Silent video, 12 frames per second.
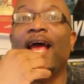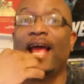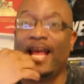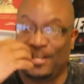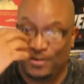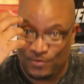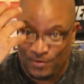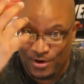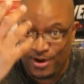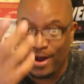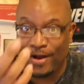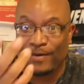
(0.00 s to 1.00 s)
and you
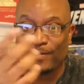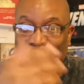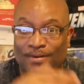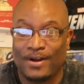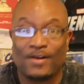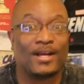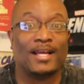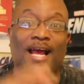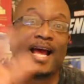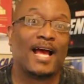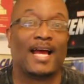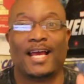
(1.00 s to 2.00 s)
know, oh
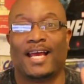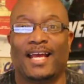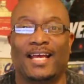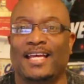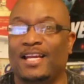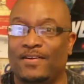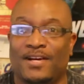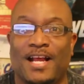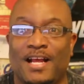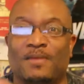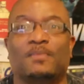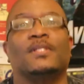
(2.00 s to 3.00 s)
yeah, here it
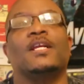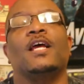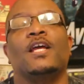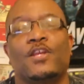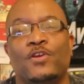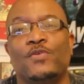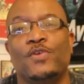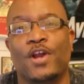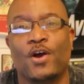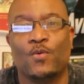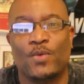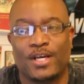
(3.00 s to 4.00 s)
comes. You
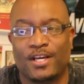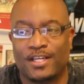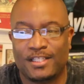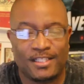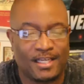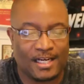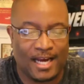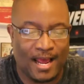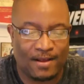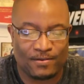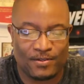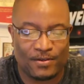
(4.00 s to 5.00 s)
know when the
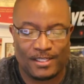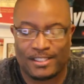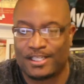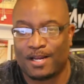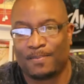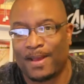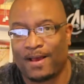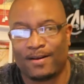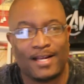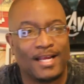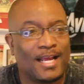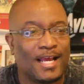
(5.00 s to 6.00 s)
clown's gonna jump out
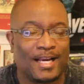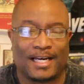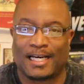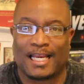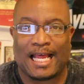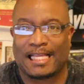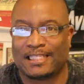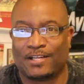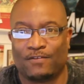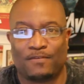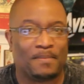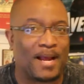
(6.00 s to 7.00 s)
of the closet
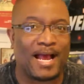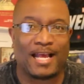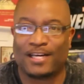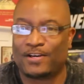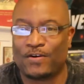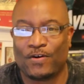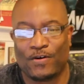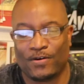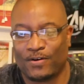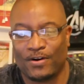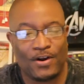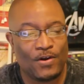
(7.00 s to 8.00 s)
or from behind the door,
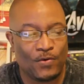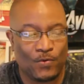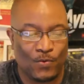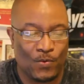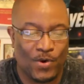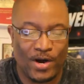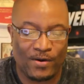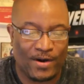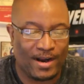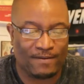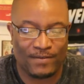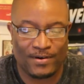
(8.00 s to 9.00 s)
or
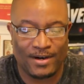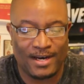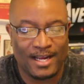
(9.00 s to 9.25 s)
wherever.